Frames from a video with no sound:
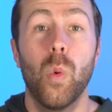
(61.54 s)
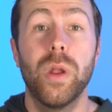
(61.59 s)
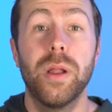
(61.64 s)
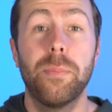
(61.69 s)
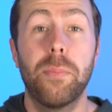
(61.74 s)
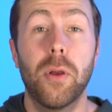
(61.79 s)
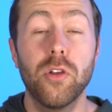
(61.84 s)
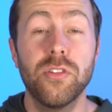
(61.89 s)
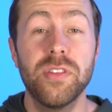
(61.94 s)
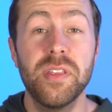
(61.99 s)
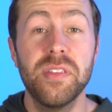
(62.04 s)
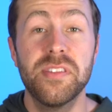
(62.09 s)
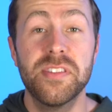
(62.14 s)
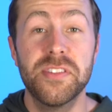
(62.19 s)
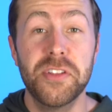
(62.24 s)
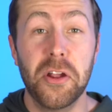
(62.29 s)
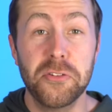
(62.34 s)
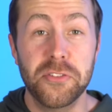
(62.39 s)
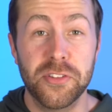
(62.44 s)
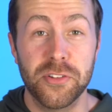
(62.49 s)
When a person
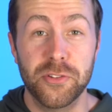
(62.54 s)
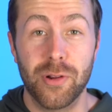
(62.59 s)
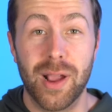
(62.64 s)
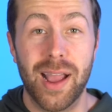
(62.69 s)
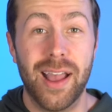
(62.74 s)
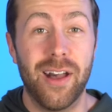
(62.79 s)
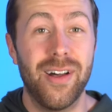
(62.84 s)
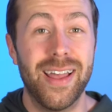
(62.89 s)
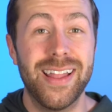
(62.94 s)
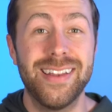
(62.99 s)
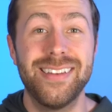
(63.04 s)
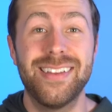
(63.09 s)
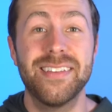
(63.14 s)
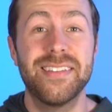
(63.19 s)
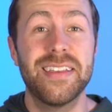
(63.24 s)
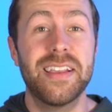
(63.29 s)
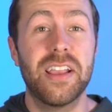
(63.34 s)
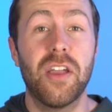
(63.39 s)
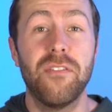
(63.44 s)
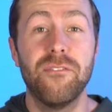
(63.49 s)
starts a trial and
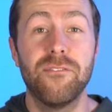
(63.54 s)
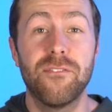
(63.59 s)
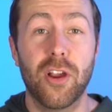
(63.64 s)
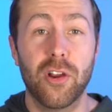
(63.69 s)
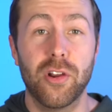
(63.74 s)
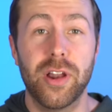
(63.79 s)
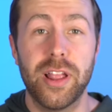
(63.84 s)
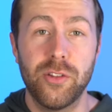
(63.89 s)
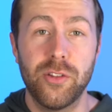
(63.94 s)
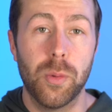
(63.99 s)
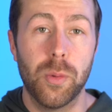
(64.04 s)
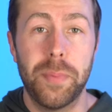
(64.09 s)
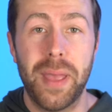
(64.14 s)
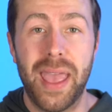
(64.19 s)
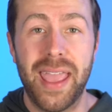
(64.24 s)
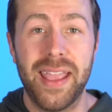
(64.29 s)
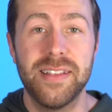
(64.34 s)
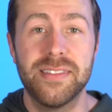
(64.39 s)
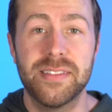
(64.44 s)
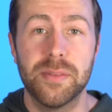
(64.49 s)
doesn't convert a
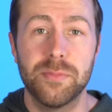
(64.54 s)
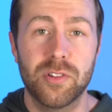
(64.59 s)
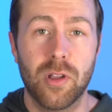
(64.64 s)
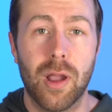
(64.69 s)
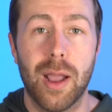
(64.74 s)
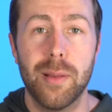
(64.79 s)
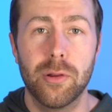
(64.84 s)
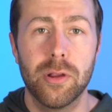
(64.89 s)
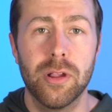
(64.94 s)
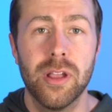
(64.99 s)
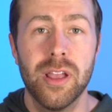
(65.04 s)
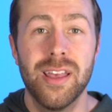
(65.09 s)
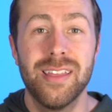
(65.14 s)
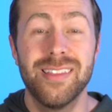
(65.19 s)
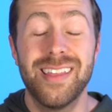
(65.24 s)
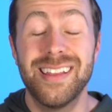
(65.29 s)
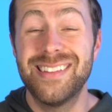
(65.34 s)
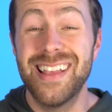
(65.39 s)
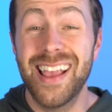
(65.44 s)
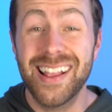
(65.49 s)
paying subscriber,
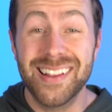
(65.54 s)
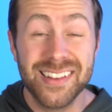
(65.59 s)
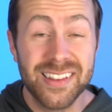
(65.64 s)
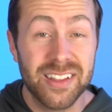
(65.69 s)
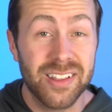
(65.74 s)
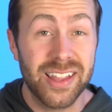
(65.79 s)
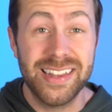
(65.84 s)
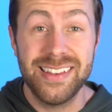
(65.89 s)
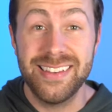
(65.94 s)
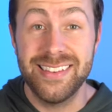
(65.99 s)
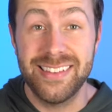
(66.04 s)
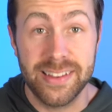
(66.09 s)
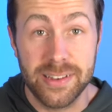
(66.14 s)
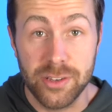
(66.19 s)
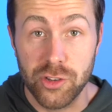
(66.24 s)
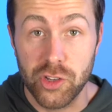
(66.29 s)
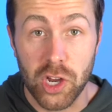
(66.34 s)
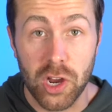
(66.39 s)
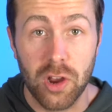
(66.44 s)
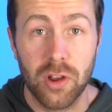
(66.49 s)
they technically
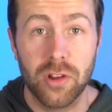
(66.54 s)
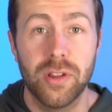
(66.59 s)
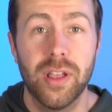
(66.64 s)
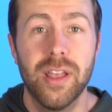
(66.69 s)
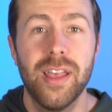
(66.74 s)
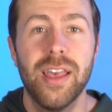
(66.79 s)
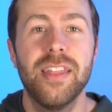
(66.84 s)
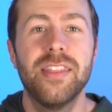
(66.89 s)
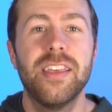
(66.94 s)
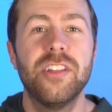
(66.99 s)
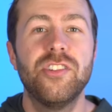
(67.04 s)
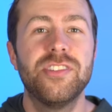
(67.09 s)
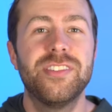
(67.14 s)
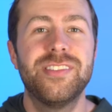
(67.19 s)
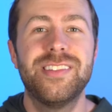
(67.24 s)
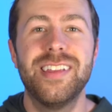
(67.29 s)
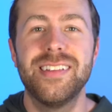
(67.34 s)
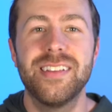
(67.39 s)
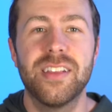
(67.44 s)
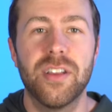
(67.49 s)
didn't churn. They just
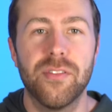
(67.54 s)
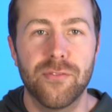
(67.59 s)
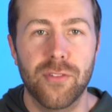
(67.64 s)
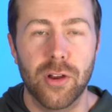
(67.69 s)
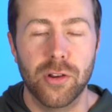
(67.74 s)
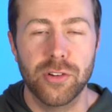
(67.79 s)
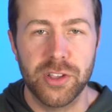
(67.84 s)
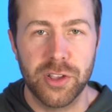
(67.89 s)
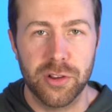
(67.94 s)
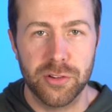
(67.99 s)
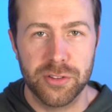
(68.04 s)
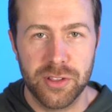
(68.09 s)
didn't convert to your